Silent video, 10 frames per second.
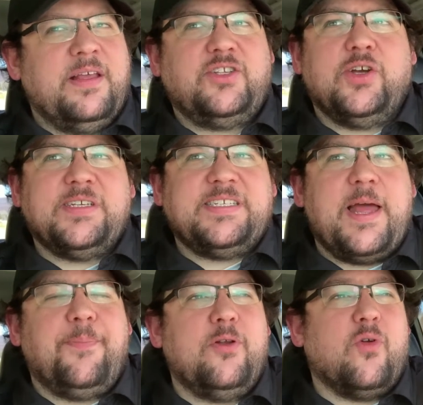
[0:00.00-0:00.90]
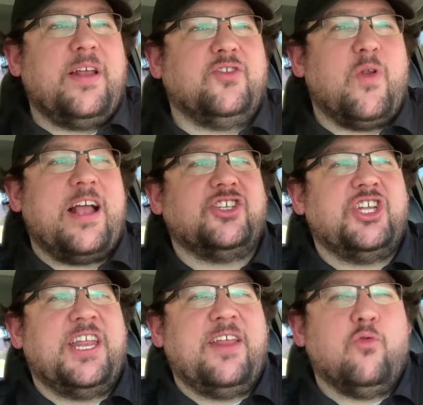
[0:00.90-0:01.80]
They took a step in the right
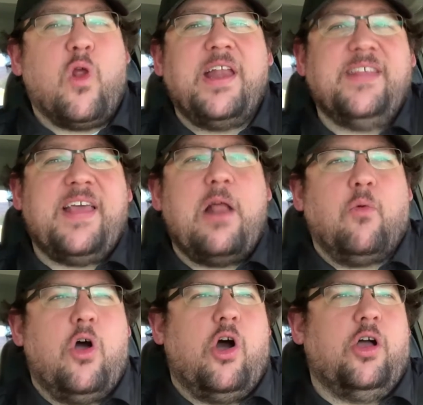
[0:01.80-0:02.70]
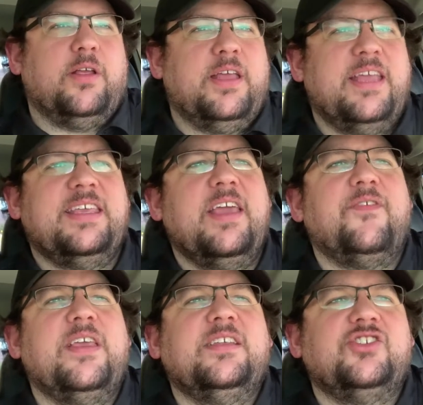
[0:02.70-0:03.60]
direction in righting that wrong and
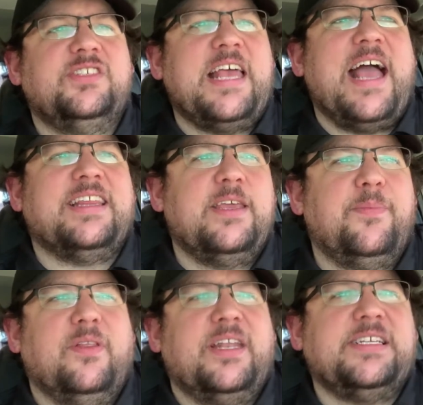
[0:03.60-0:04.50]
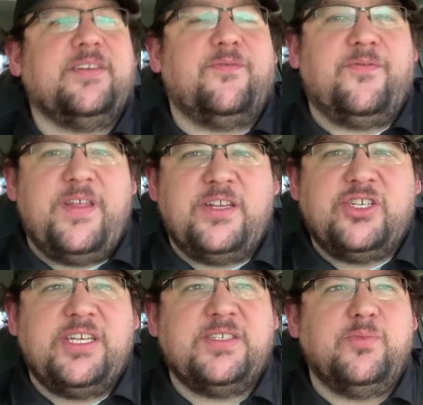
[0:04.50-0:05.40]
giving Zack the ability to
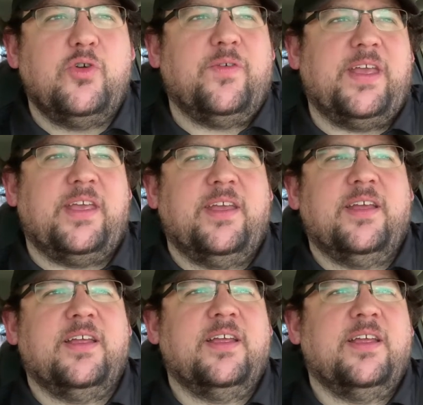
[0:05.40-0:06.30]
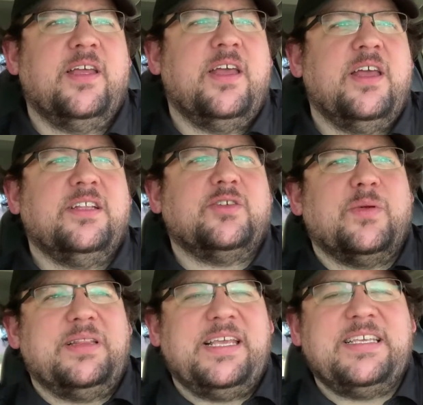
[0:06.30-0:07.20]
finish his movie, to
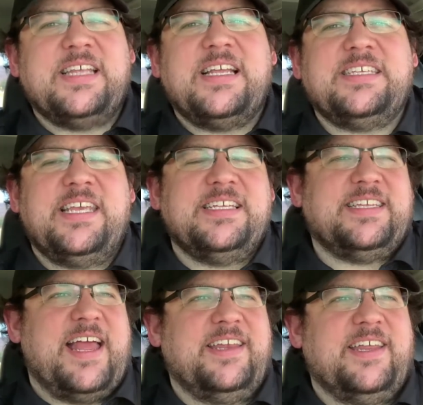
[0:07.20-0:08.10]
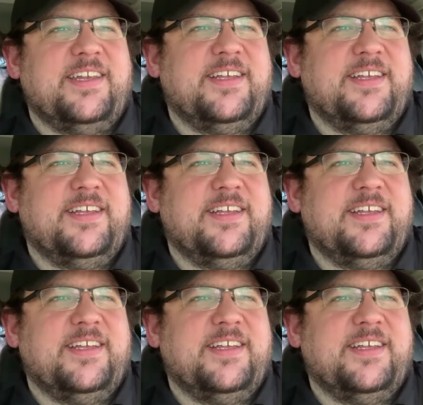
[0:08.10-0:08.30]
release it as he intended.